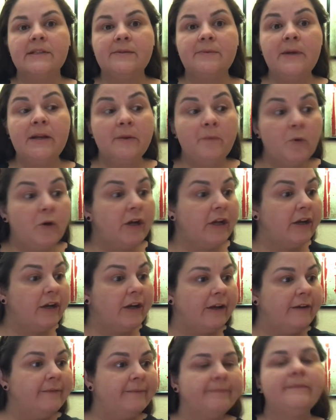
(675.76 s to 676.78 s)
what I'm working
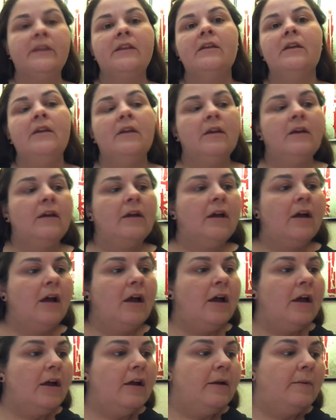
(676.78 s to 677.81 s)

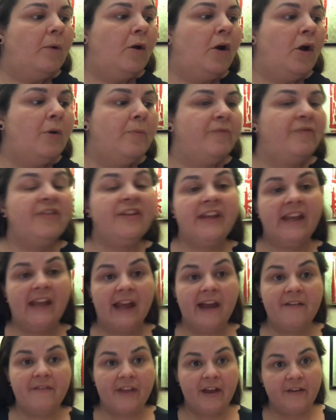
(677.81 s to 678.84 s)
on. Hopefully
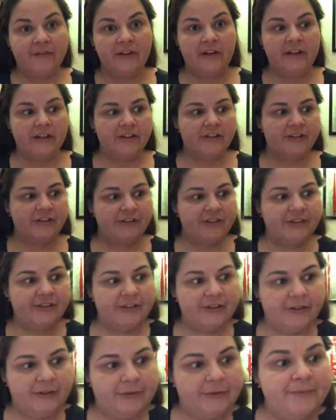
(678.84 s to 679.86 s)
have that finished
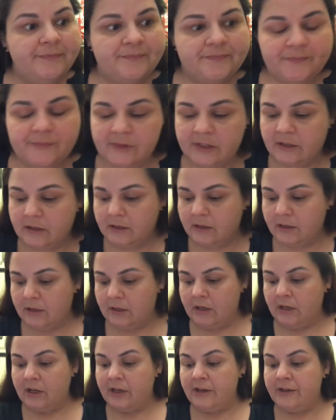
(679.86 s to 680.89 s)
soon.
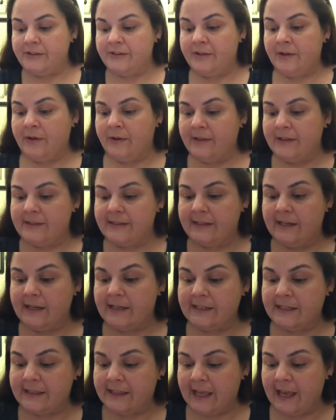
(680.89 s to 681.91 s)
So let's see, I
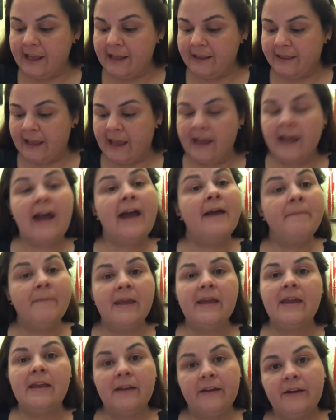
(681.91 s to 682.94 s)
did that. I'm
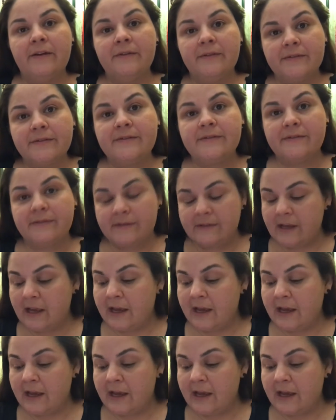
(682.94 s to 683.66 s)
making notes.